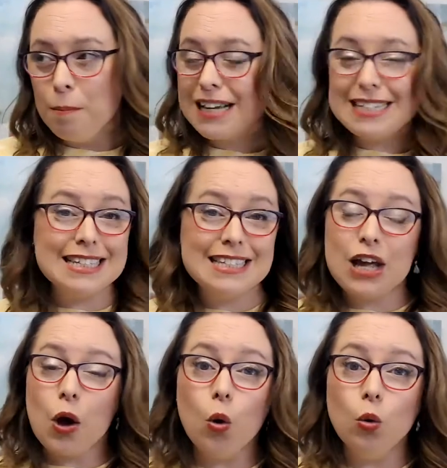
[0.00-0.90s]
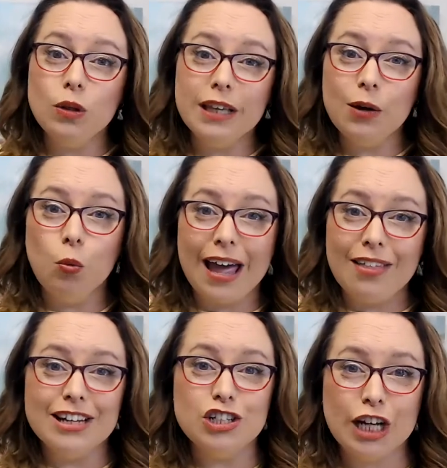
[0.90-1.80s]
because it's the only
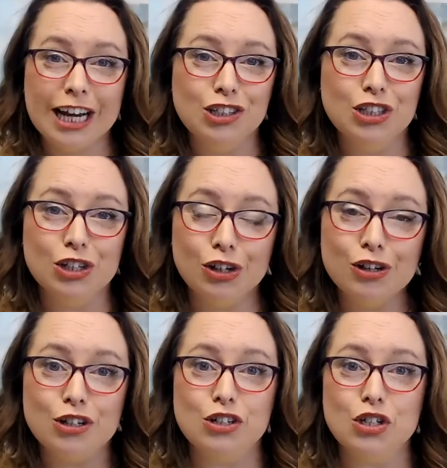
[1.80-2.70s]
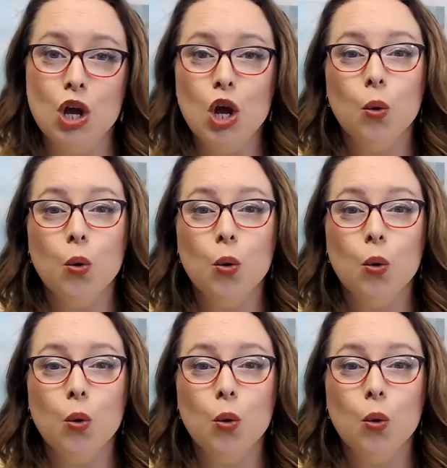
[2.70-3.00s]
way that change occurs.